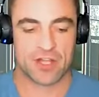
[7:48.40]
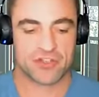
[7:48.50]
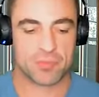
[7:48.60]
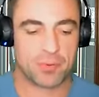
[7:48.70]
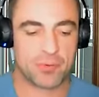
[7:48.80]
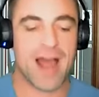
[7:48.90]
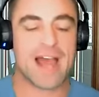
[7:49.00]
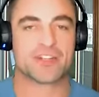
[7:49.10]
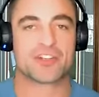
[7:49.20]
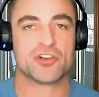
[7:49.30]
to
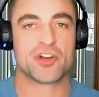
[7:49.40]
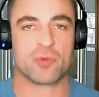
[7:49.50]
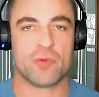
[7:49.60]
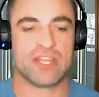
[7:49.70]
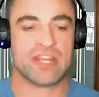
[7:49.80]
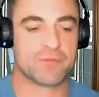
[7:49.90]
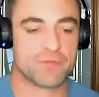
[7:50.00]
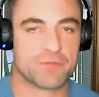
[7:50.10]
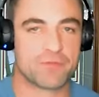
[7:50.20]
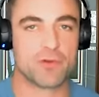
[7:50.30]
prize sugar. When we get it
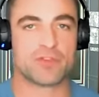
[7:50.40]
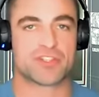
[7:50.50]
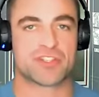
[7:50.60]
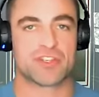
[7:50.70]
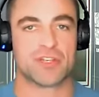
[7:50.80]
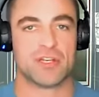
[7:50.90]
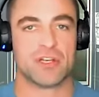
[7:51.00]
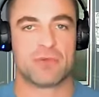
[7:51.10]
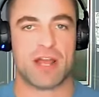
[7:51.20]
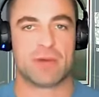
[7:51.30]
from fruits,
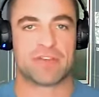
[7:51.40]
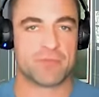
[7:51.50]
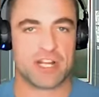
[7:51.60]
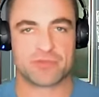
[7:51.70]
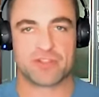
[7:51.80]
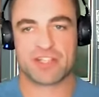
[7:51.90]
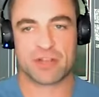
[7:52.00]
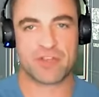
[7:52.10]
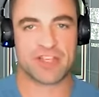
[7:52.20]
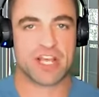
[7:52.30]
right? We get from nuts, we get
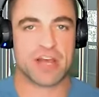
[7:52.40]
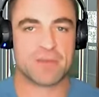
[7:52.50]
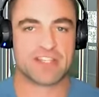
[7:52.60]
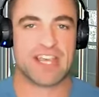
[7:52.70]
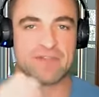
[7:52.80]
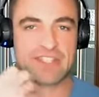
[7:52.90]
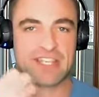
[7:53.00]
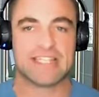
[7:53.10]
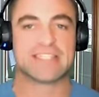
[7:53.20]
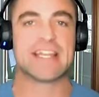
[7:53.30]
other things because it gave us
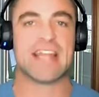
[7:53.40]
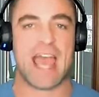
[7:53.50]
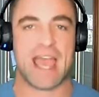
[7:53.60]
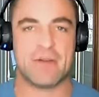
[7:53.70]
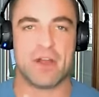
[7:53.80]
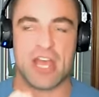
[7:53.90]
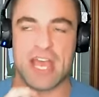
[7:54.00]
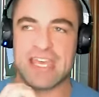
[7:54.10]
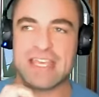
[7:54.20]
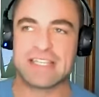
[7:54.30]
instant and
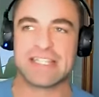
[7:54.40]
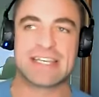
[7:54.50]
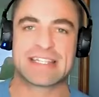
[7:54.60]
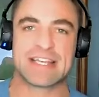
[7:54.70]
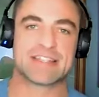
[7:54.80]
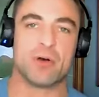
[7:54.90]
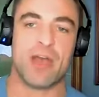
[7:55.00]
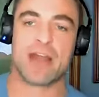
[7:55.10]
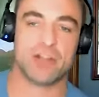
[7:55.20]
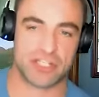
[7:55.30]
easily accessible
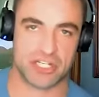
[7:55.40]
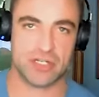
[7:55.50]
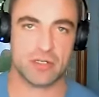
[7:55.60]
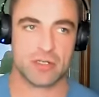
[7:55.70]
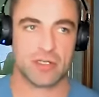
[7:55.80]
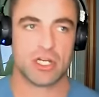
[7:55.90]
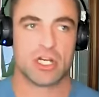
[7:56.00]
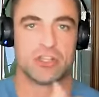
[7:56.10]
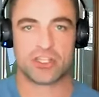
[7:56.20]
energy to